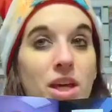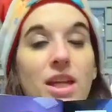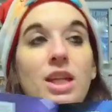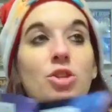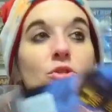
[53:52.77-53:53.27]

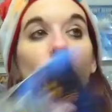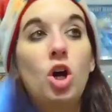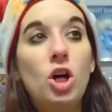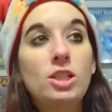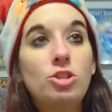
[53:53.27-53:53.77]
that either
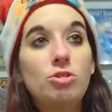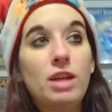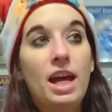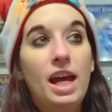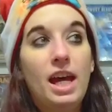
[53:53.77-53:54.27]
caused you to
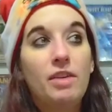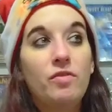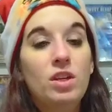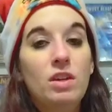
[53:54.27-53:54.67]
have